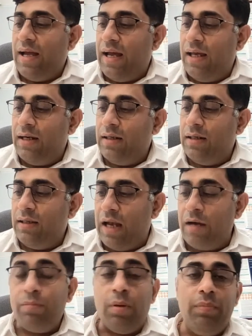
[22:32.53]
and
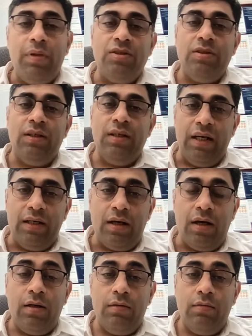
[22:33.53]
that published a
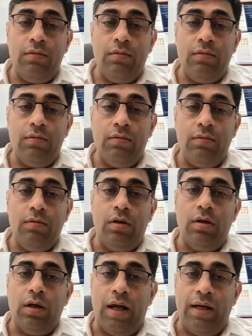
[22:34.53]
data,
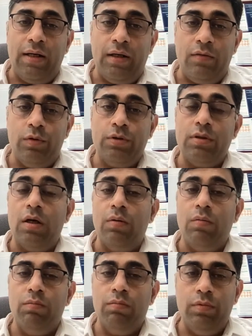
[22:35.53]
and it was a
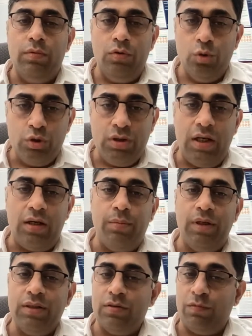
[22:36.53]
huge
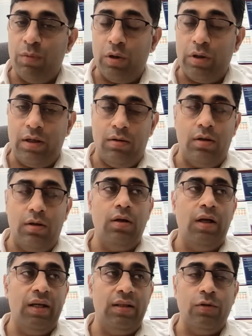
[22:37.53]
database of about
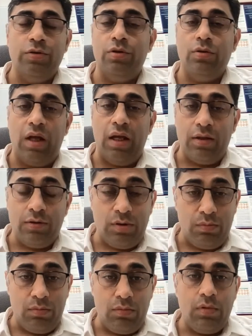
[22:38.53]
8,000 to
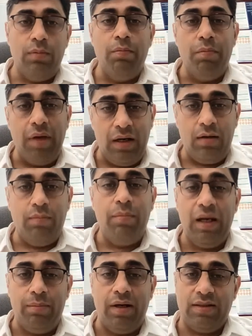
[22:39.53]
9,000
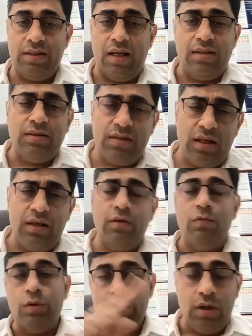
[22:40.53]
male breast cancers, and it
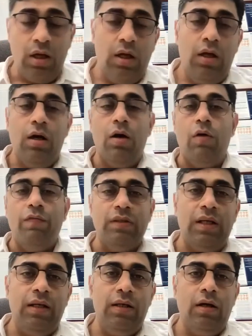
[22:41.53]
was
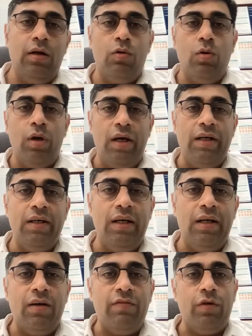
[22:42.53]
obviously a collated
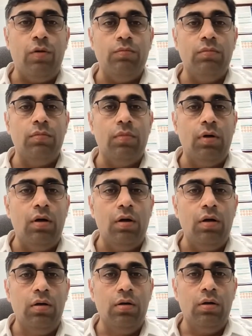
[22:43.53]
data from
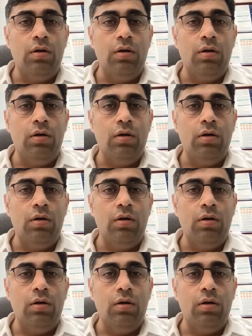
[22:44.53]
a